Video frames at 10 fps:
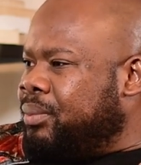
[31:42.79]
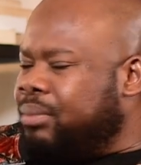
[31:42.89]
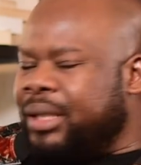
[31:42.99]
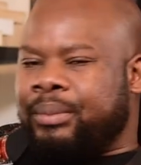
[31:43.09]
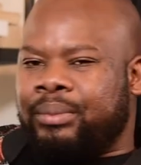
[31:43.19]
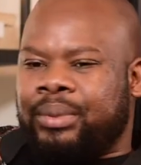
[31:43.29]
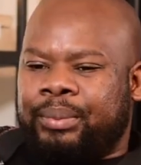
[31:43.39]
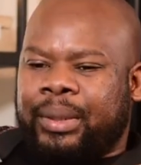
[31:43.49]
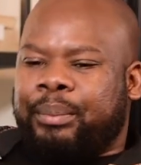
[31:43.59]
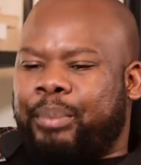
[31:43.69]

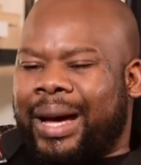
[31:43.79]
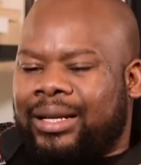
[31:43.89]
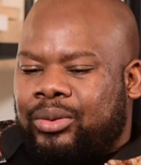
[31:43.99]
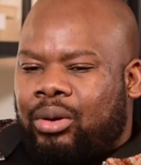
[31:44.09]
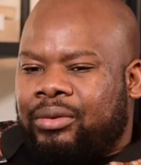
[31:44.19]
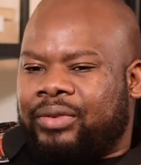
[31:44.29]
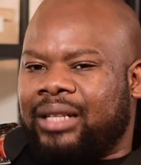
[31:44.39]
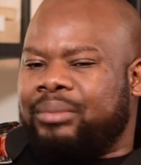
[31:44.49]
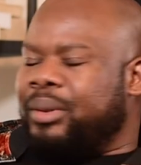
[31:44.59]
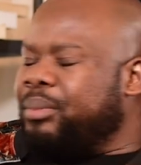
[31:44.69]
being being part of
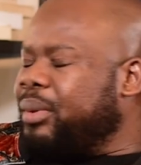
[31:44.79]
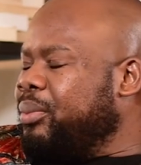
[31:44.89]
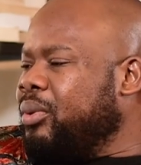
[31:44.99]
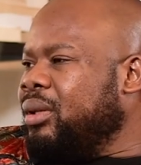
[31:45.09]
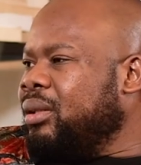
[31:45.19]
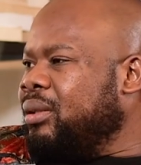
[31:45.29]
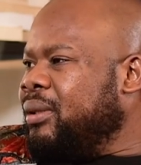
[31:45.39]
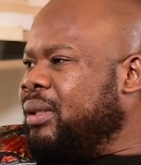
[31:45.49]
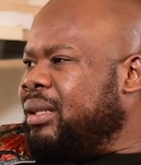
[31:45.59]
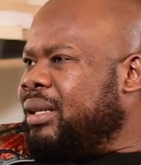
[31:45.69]
helping people.
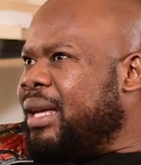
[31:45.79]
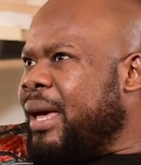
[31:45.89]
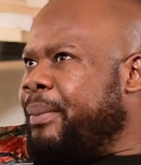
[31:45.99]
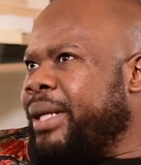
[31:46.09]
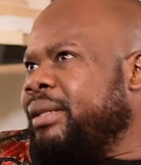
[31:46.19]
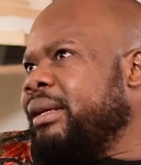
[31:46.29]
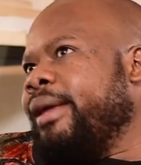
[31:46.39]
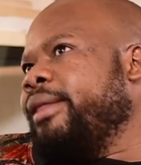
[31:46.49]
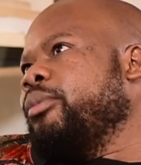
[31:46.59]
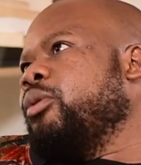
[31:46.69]
Okay. Yeah, but
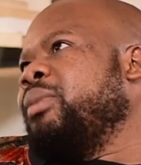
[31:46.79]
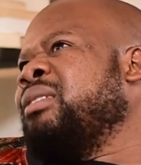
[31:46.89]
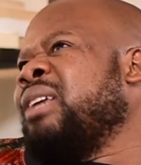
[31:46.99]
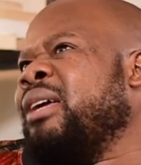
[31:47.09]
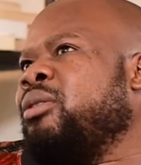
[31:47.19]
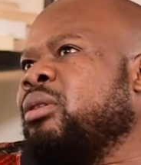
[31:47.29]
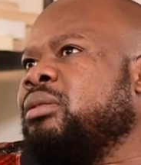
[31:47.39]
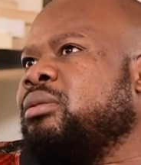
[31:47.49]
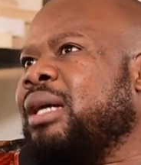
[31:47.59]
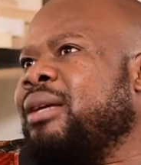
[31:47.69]
at the moment I
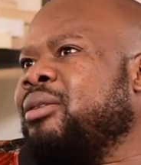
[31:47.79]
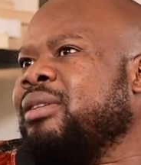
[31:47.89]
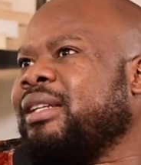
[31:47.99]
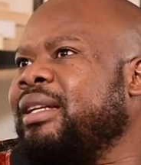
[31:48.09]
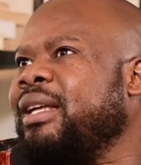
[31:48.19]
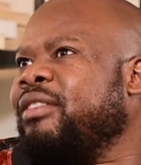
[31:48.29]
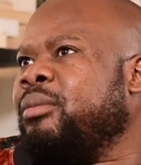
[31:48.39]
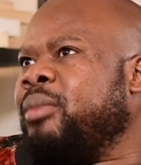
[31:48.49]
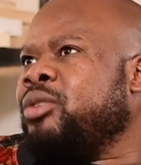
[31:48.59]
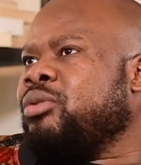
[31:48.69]
don't I don't really have
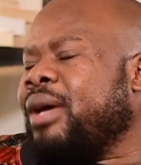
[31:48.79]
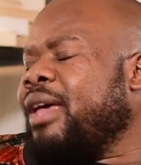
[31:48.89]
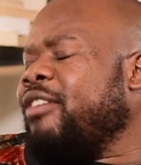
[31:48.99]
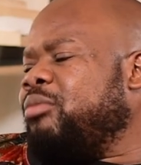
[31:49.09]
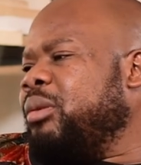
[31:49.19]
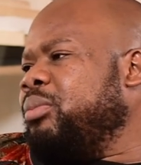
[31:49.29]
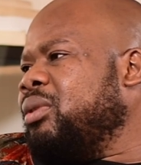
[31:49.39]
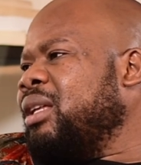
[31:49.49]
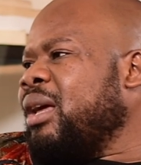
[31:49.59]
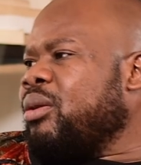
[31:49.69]
a mentor. I have
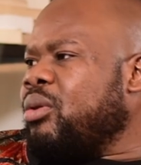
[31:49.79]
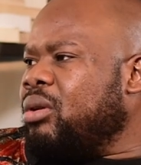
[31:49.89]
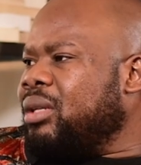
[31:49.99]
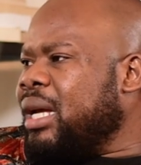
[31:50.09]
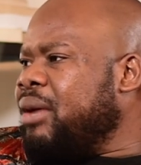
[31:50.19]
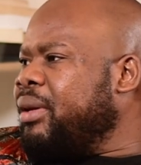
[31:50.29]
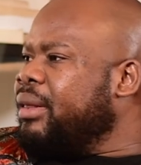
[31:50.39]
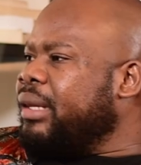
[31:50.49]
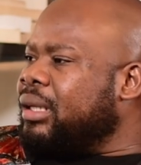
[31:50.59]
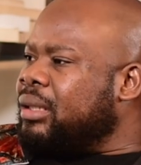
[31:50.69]
people that I call now
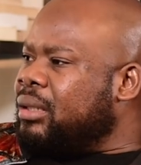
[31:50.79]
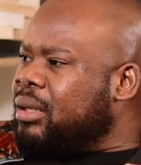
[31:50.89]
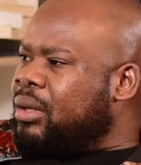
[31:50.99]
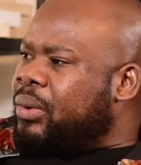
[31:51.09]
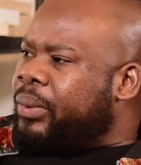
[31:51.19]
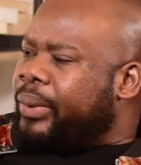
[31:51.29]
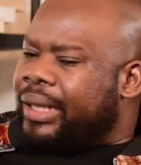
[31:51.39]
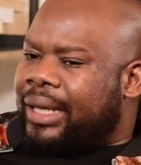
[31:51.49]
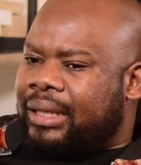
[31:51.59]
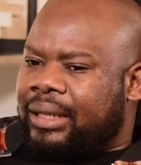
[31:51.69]
and then mm-hmm.
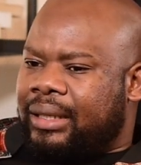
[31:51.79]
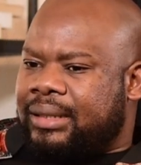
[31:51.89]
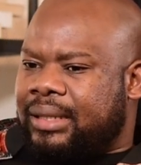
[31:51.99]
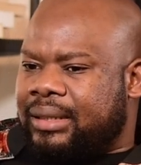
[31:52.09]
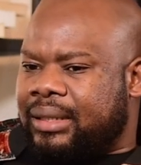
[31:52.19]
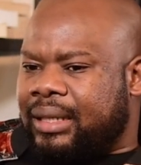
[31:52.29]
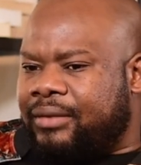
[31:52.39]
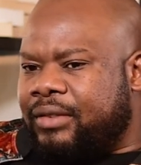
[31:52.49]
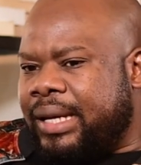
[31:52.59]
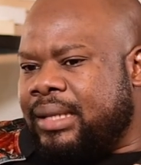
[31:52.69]
when I need certain
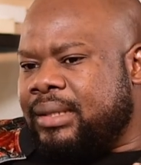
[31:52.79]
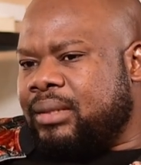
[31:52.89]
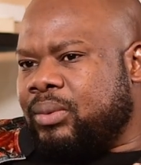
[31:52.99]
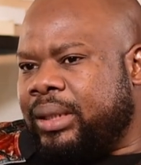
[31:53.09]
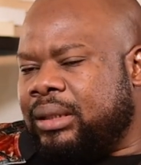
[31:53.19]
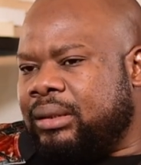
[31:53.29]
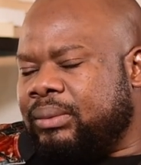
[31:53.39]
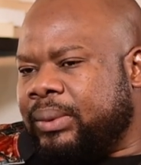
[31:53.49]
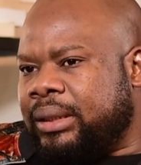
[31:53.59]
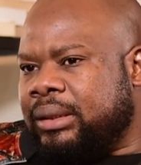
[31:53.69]
advice,
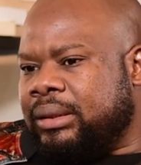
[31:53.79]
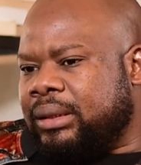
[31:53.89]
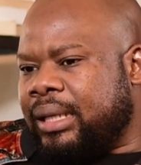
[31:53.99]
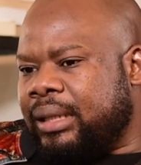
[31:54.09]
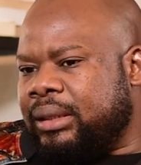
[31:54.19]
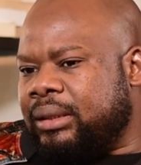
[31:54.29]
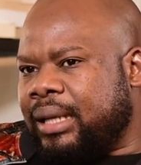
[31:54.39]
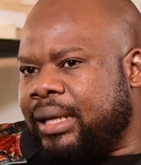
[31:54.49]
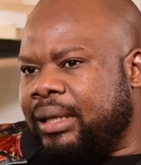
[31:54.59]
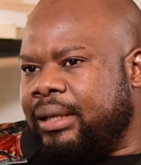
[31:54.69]
when when I
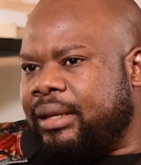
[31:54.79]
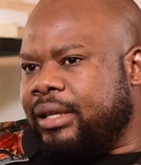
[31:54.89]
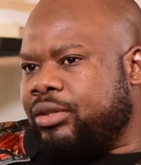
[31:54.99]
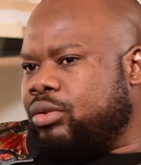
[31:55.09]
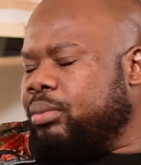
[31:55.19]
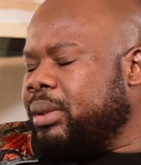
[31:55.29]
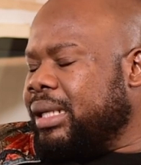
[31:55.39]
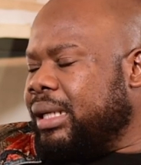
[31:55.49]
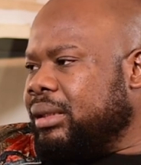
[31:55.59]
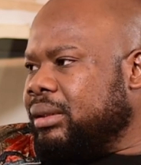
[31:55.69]
I need things to be
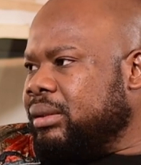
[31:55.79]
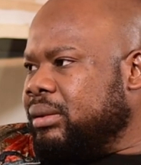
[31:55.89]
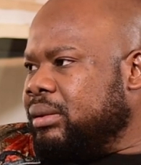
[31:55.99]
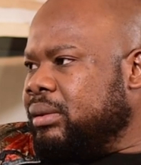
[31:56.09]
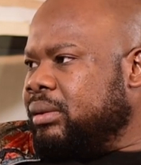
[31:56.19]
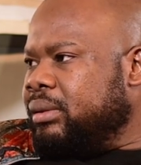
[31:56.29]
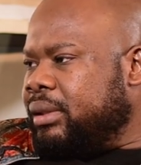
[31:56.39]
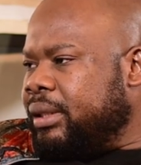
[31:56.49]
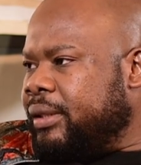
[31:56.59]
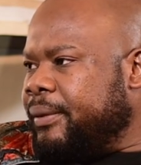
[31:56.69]
done.
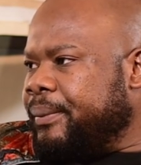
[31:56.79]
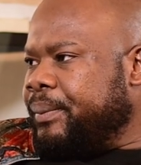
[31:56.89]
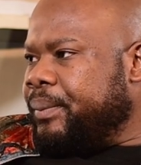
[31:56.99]
Yeah.